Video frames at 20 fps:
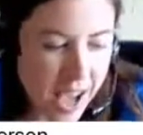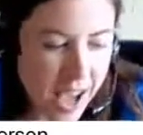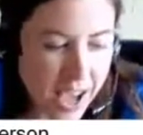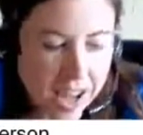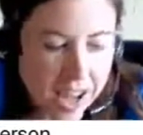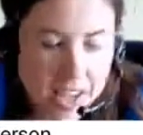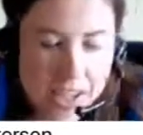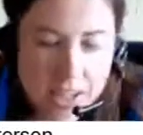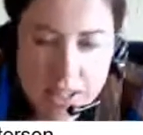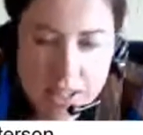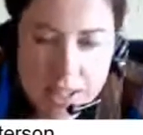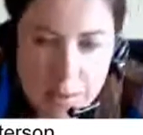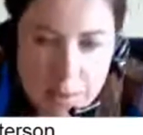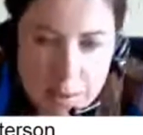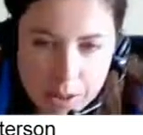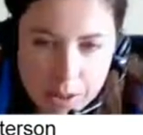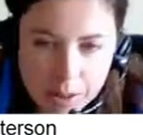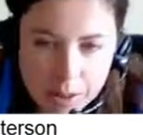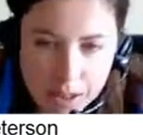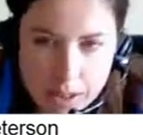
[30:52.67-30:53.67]

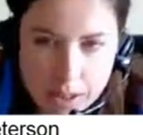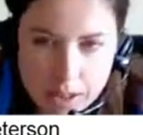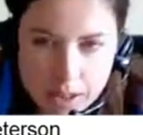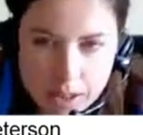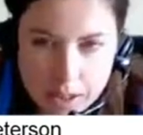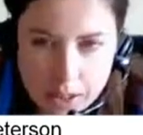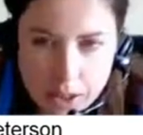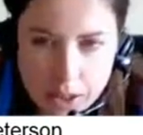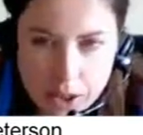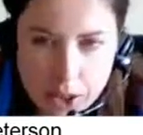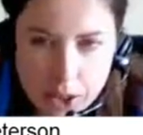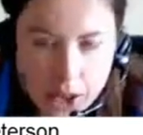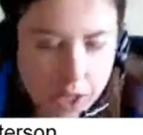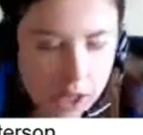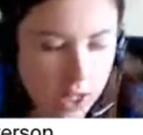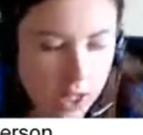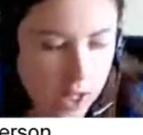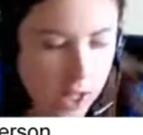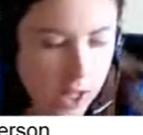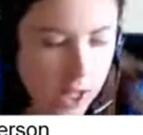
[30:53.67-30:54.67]
Academic research,
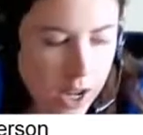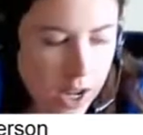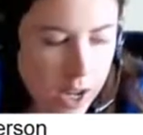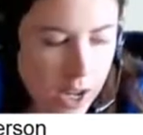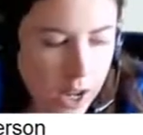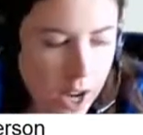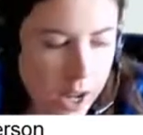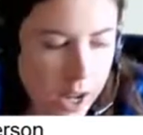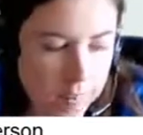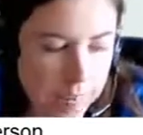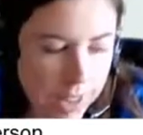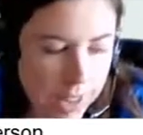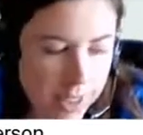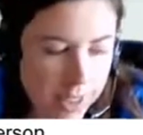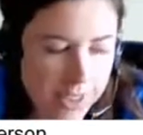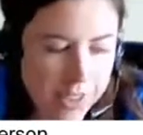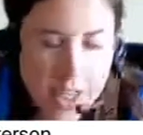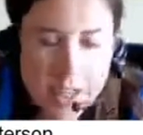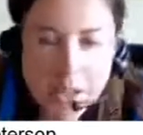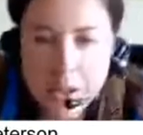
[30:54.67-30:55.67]
I'm going
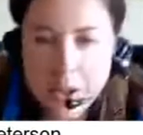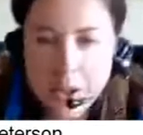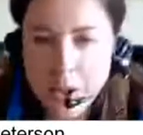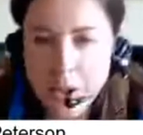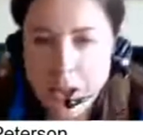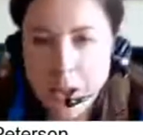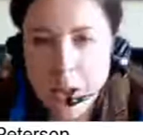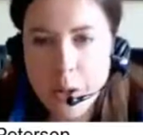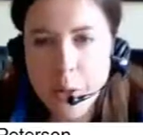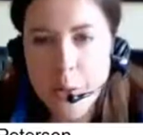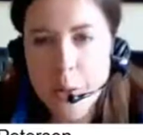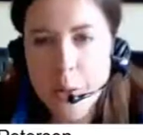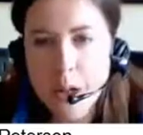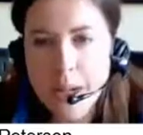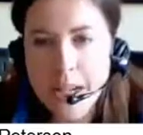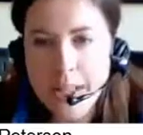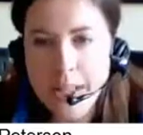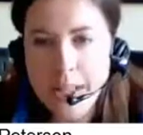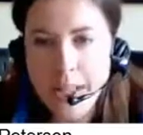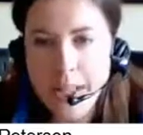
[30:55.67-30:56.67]
to say they're going to
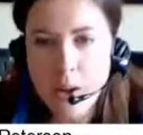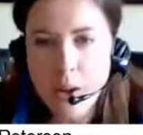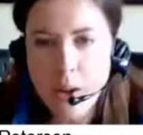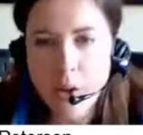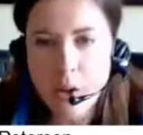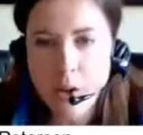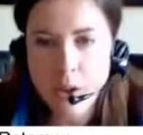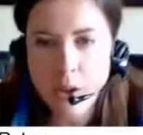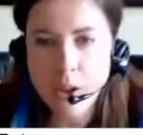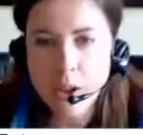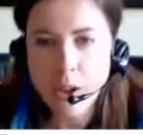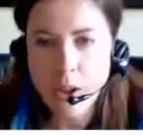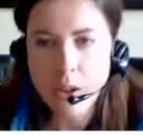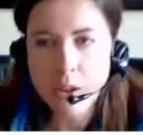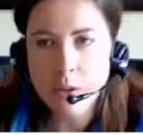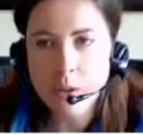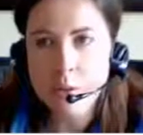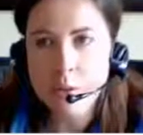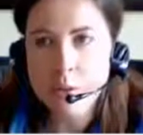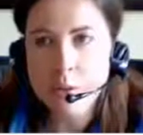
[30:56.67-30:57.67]
embrace that whole
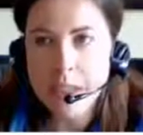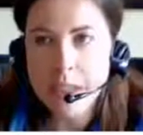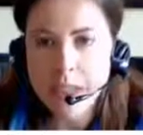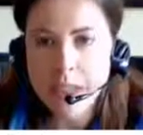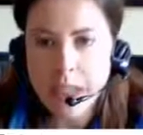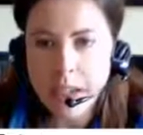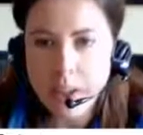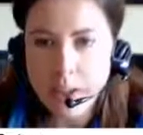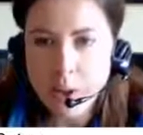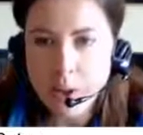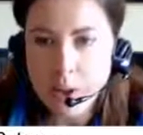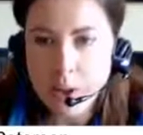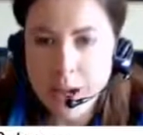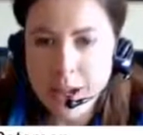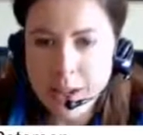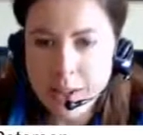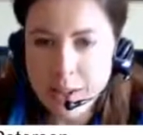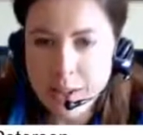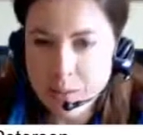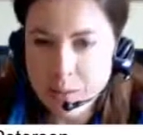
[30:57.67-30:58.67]
new big data
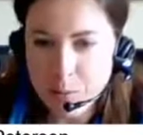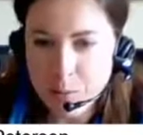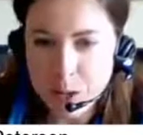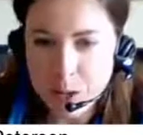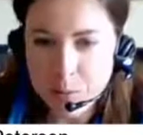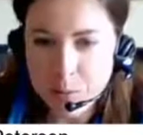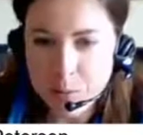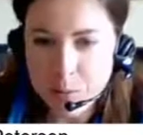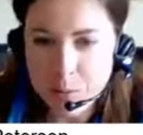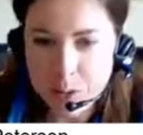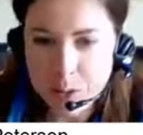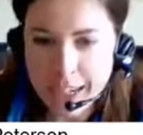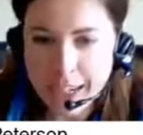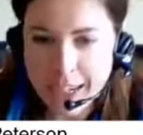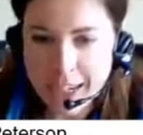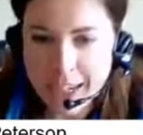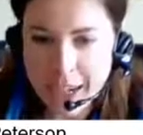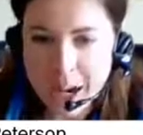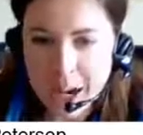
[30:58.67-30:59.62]
trend, probably.